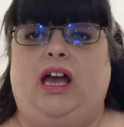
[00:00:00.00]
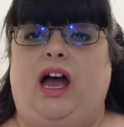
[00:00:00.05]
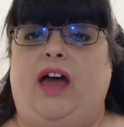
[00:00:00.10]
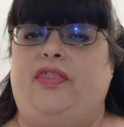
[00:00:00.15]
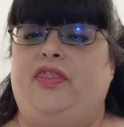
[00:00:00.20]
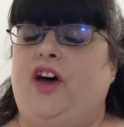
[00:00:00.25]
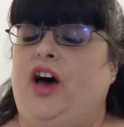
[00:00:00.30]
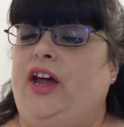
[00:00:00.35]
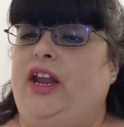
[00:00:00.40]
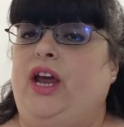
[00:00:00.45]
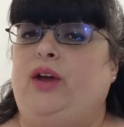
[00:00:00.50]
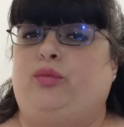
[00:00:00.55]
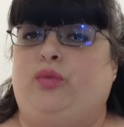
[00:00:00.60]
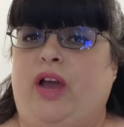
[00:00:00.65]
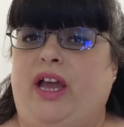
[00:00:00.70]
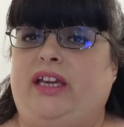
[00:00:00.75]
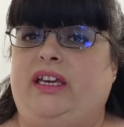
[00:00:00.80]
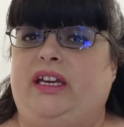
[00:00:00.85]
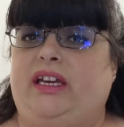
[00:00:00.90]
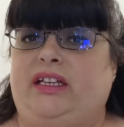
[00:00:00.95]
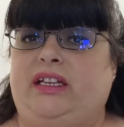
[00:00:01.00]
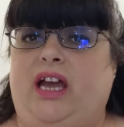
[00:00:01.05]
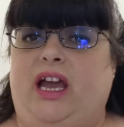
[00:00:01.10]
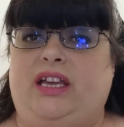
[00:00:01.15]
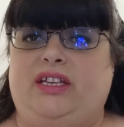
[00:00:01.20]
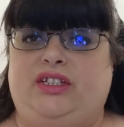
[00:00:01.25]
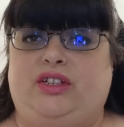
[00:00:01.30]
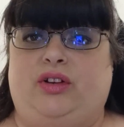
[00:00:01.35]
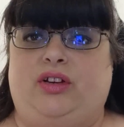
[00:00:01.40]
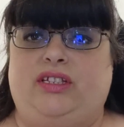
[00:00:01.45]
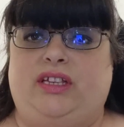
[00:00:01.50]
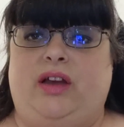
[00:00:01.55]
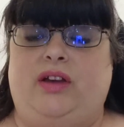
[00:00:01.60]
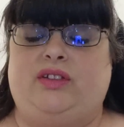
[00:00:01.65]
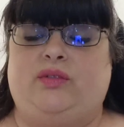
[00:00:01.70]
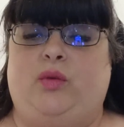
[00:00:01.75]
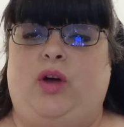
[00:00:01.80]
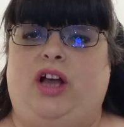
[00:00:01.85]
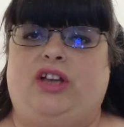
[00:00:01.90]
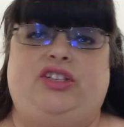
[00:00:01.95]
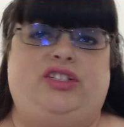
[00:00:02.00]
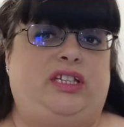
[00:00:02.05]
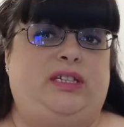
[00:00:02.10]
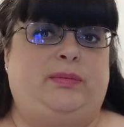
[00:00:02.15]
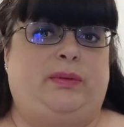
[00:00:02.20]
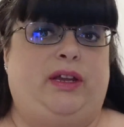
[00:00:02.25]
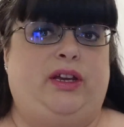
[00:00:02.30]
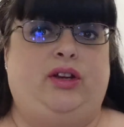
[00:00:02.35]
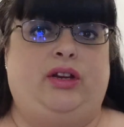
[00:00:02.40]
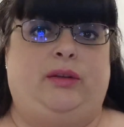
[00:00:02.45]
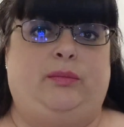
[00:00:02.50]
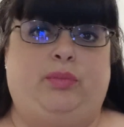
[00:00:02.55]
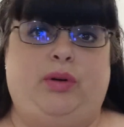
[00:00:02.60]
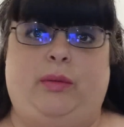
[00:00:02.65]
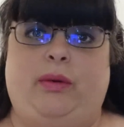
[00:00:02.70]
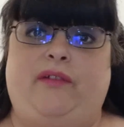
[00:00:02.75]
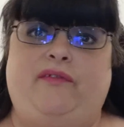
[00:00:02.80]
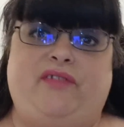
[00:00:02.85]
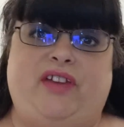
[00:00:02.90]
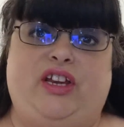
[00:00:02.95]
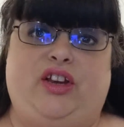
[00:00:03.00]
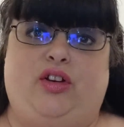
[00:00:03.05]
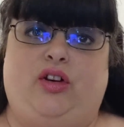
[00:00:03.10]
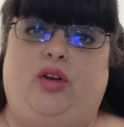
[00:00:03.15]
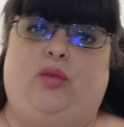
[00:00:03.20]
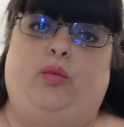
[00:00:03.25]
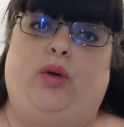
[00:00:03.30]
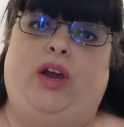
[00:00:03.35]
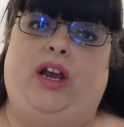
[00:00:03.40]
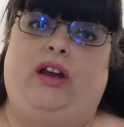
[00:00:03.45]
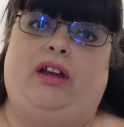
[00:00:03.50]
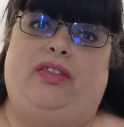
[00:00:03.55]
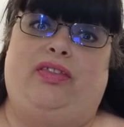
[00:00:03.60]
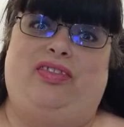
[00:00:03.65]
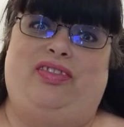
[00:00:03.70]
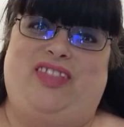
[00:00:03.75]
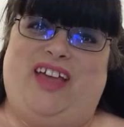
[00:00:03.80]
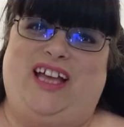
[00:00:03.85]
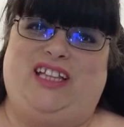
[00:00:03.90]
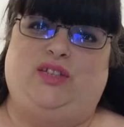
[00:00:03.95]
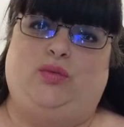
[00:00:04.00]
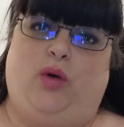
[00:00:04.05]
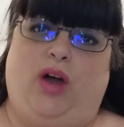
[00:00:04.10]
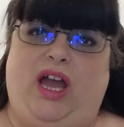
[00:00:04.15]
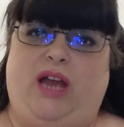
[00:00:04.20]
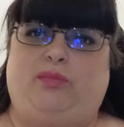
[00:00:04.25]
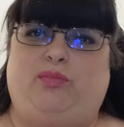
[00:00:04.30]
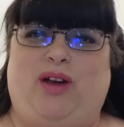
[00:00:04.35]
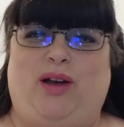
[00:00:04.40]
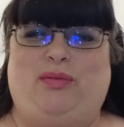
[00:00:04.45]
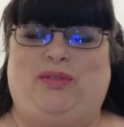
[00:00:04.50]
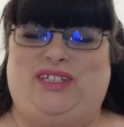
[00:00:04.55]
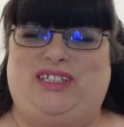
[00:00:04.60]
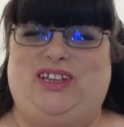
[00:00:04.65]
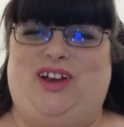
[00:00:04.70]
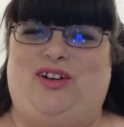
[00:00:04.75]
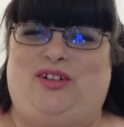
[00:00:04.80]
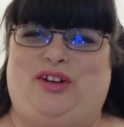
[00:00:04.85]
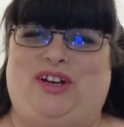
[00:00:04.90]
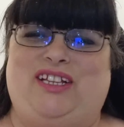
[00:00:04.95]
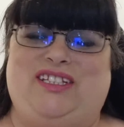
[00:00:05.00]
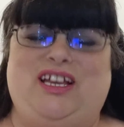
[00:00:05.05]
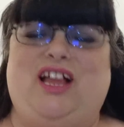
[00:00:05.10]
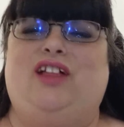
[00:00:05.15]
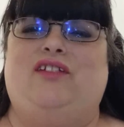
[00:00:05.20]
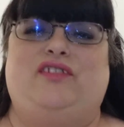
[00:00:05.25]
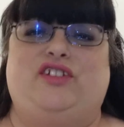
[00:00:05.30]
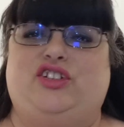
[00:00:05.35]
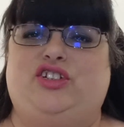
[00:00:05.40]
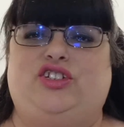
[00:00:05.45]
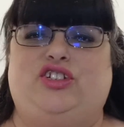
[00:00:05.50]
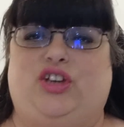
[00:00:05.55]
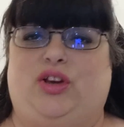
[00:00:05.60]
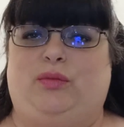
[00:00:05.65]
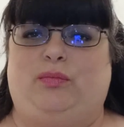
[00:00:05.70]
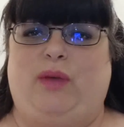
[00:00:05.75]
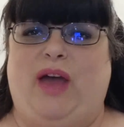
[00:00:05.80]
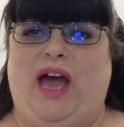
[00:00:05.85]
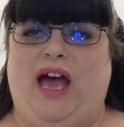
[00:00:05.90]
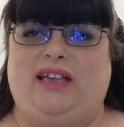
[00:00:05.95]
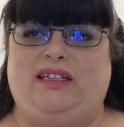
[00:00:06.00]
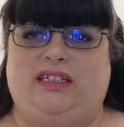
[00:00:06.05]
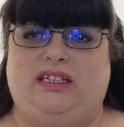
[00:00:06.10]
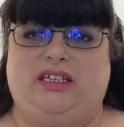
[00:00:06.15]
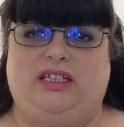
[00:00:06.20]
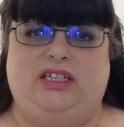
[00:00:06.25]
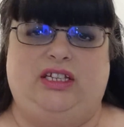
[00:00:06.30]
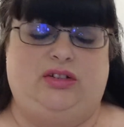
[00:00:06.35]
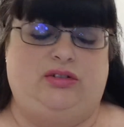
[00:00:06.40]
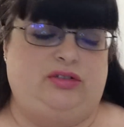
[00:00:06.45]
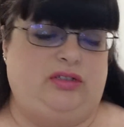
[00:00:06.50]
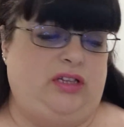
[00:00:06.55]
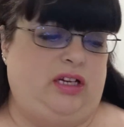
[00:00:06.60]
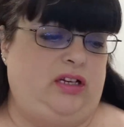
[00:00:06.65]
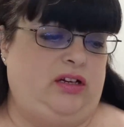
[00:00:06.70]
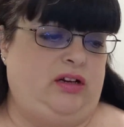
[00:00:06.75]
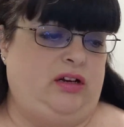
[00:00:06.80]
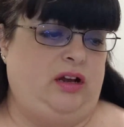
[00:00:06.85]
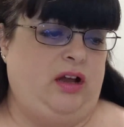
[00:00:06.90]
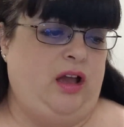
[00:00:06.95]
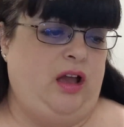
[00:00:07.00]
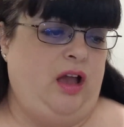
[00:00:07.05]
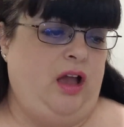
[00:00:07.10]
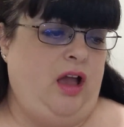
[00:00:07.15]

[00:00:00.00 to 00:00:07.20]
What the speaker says: I thought I recognized her as I was watching this, but I couldn't put my finger on where, and that's why I probably saw her on a television show in passing years later.